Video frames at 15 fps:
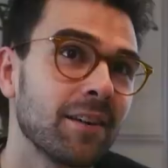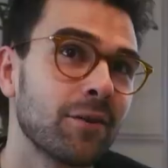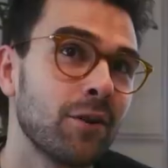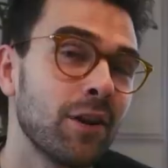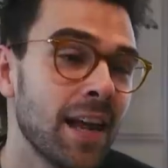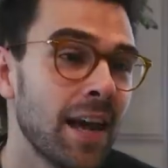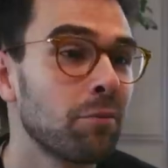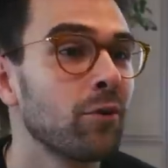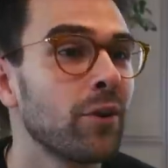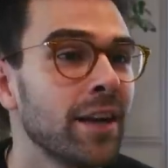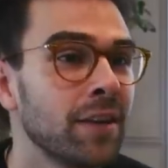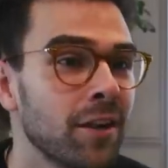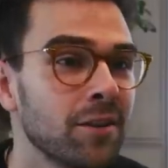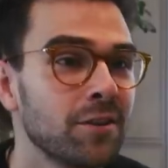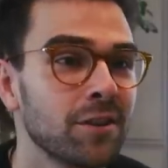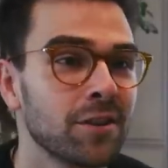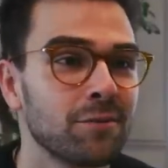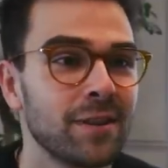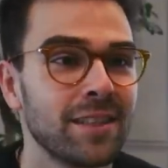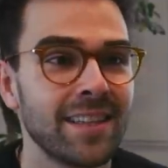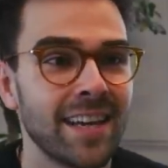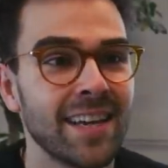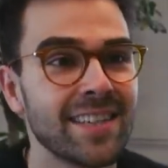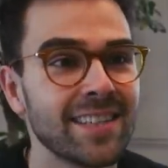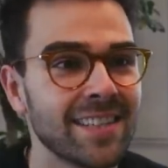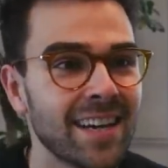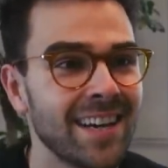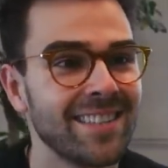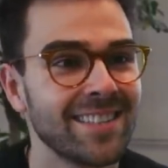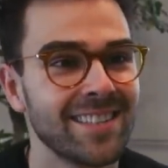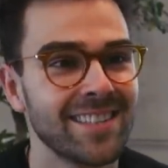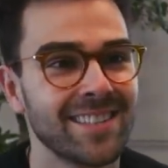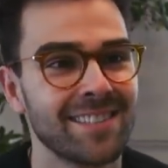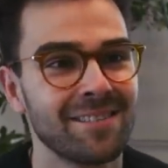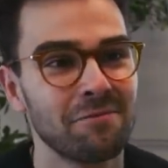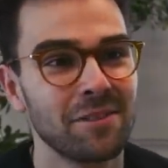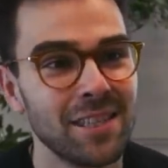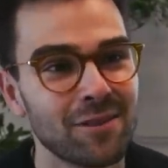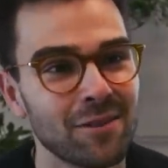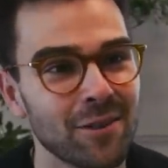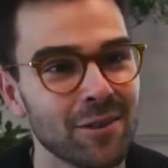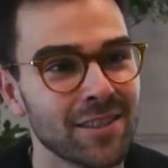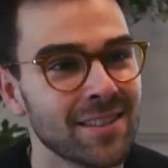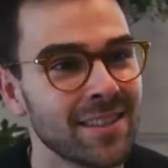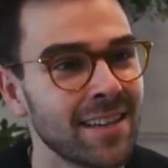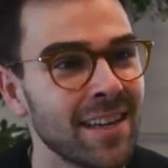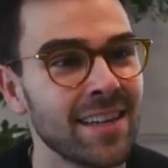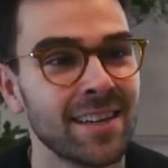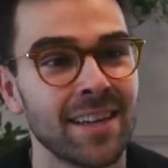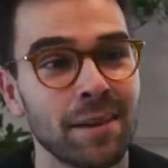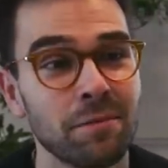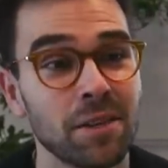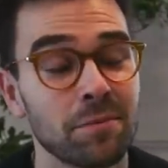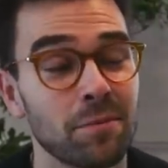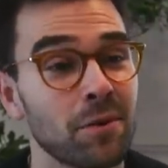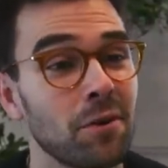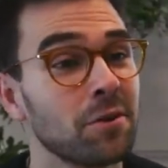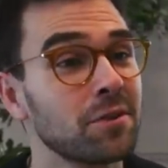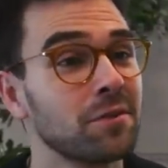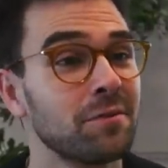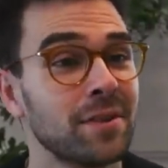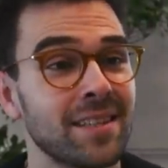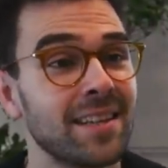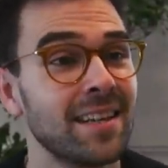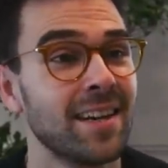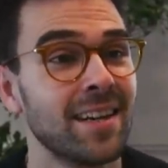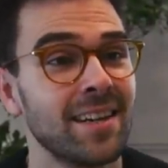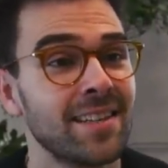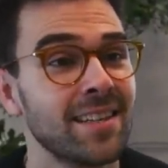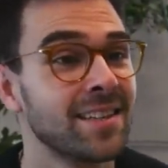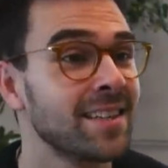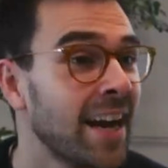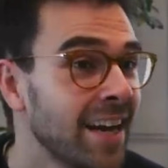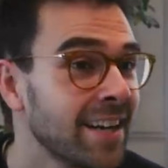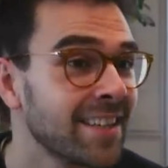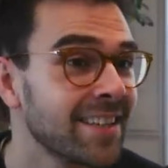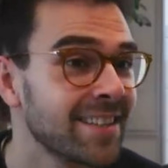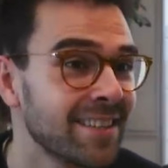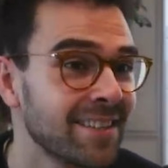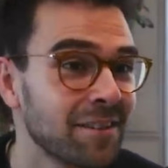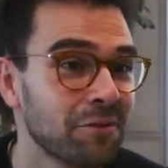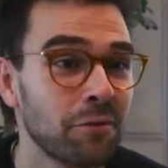collaborate not just with data scientists and researchers and academics, but also with uh, designers and